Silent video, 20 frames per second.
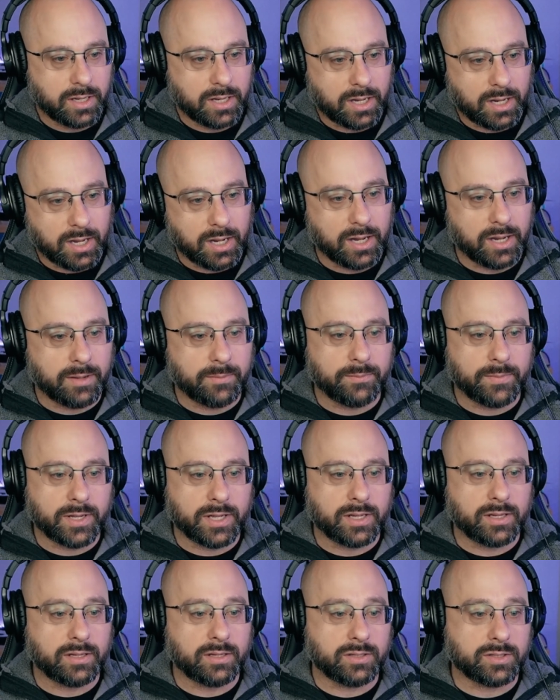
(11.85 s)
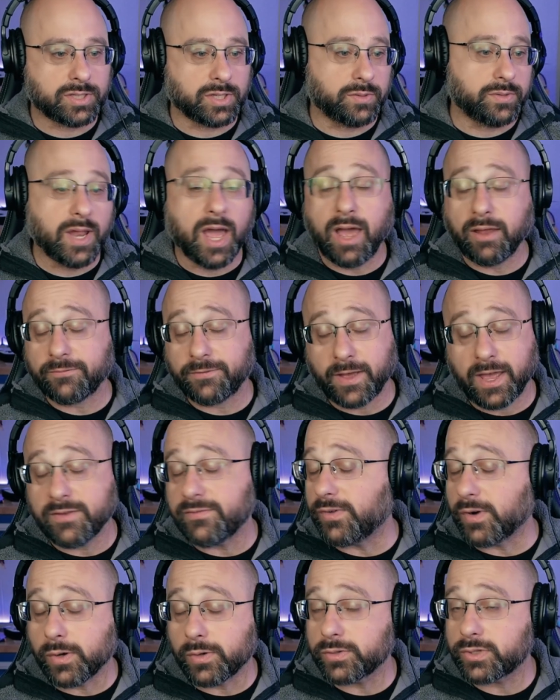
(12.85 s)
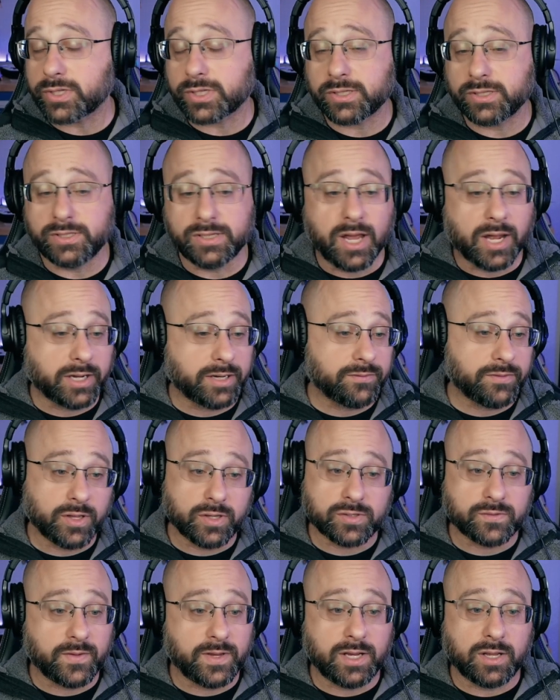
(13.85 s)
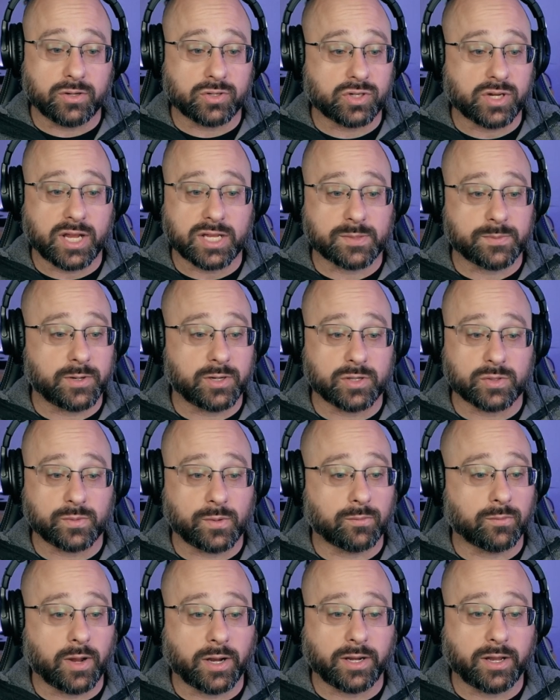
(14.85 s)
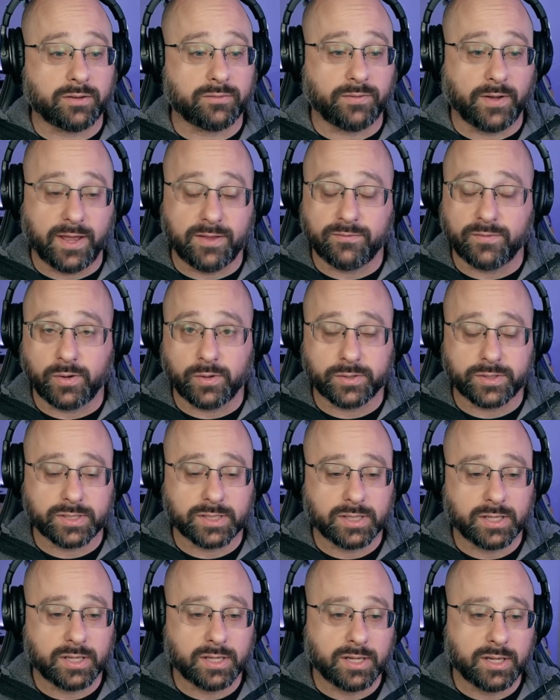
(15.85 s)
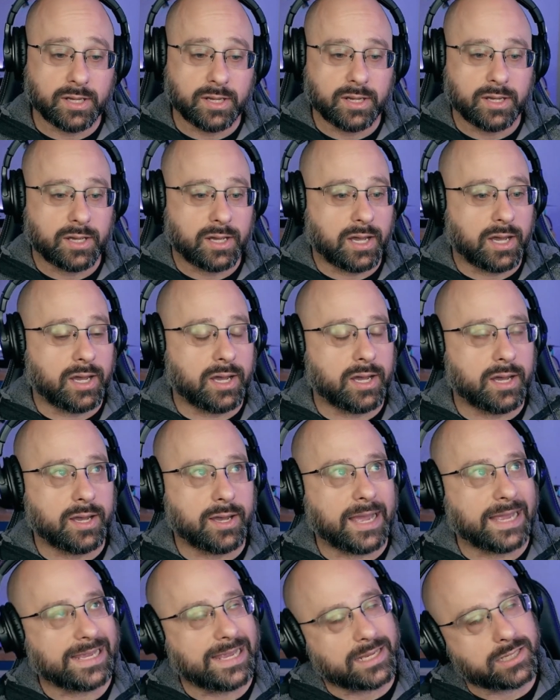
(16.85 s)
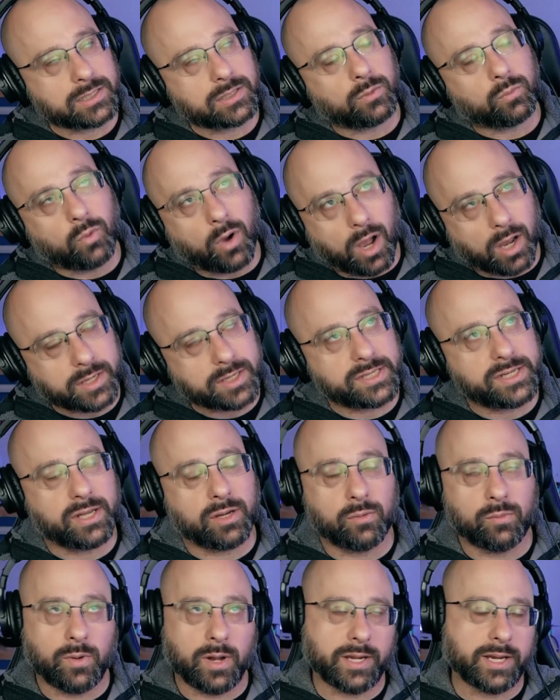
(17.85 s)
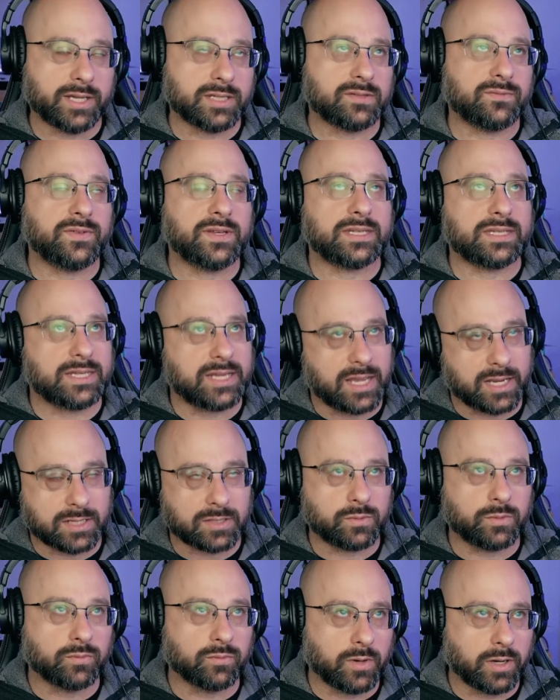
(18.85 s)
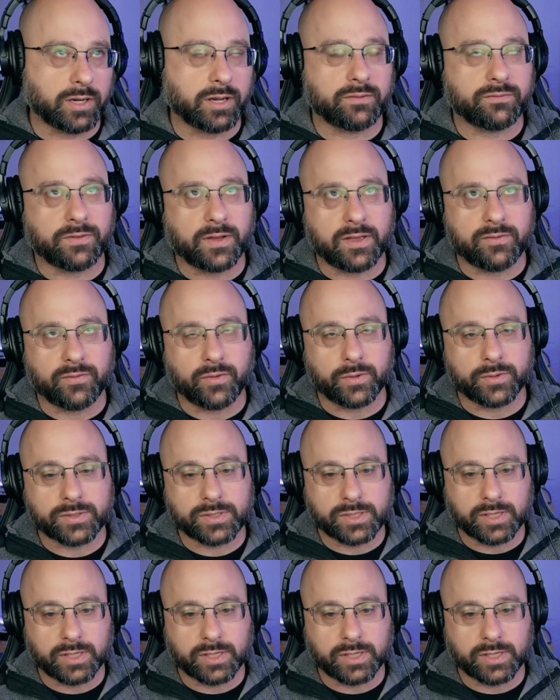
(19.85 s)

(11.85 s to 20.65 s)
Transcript: Um, so not 5 volts. None of those video transmitters will run on 5 volts. Uh, I guess the Walksnail 1S VTX would run on 5 volts.